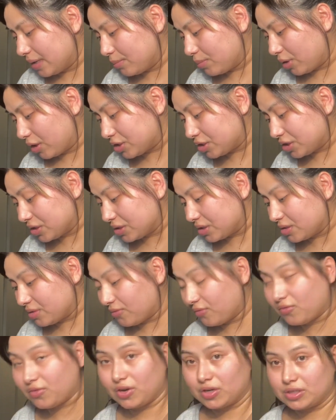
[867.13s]
brushes
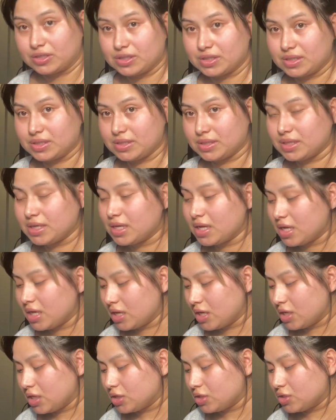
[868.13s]
first.
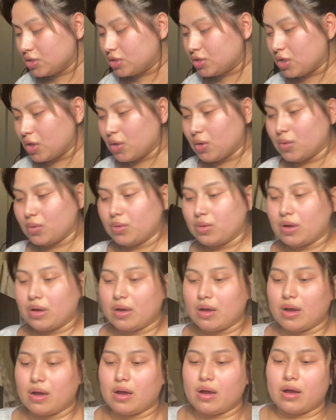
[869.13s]
So
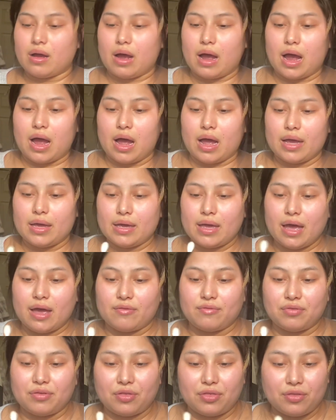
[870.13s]
I
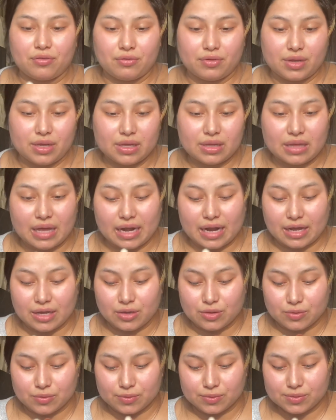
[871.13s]
have 3 that I
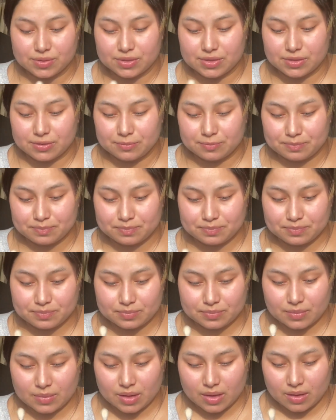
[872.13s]
use.
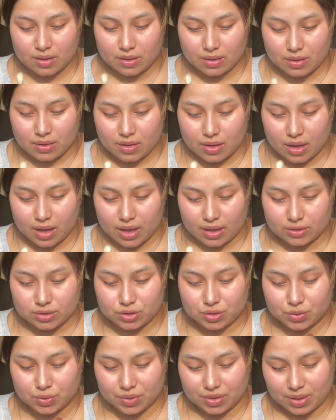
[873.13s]

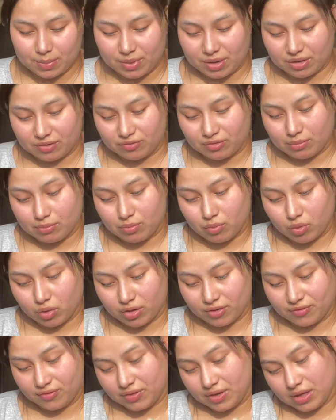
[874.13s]
2 of them are from
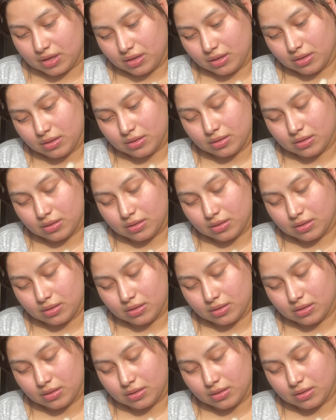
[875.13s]
Morphe,